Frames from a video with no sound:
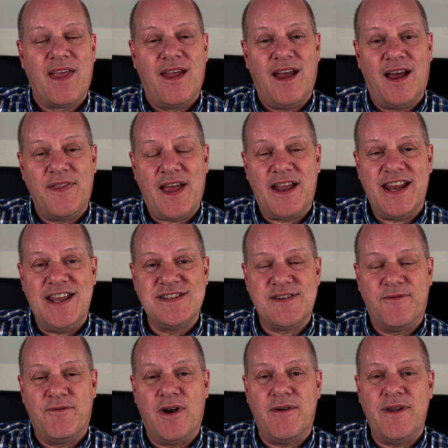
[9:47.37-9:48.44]
That is a
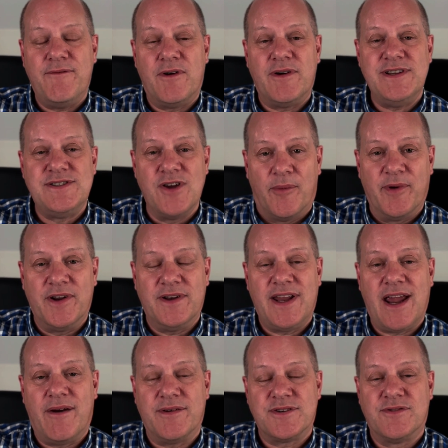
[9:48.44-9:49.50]
very, very dominant
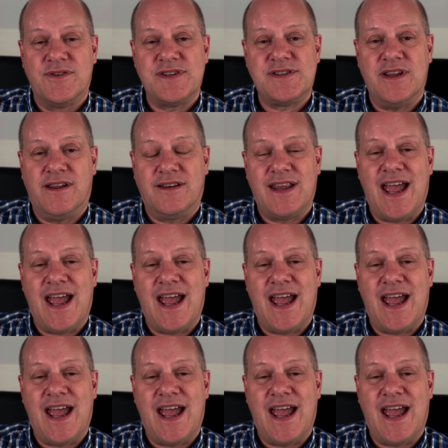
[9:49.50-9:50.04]
characteristic